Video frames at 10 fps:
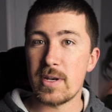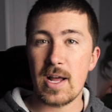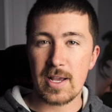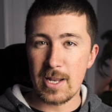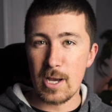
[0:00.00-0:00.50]
it, and
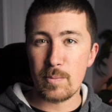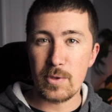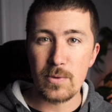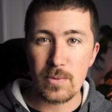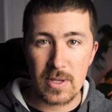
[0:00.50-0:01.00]
I can help
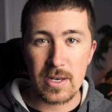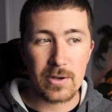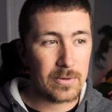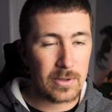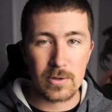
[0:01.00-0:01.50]
you in
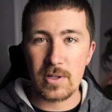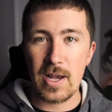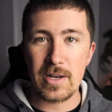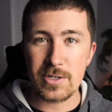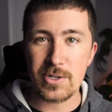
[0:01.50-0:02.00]
your little
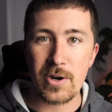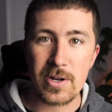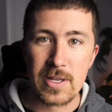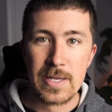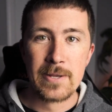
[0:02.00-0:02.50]
lighting
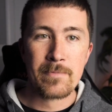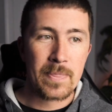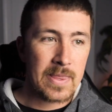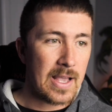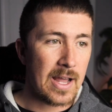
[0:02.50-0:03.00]
journey.
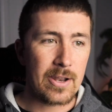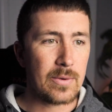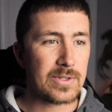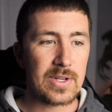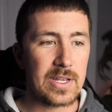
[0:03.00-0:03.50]
I
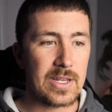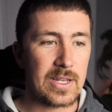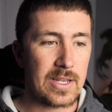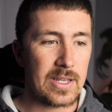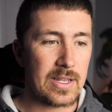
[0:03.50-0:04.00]
know
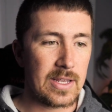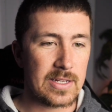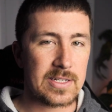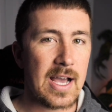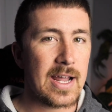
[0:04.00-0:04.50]

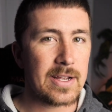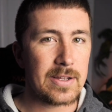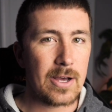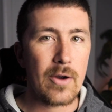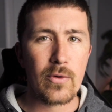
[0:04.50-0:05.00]
it's kind of
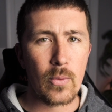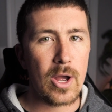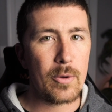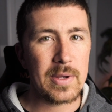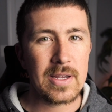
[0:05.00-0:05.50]

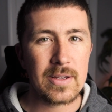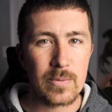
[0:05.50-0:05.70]
overwhelming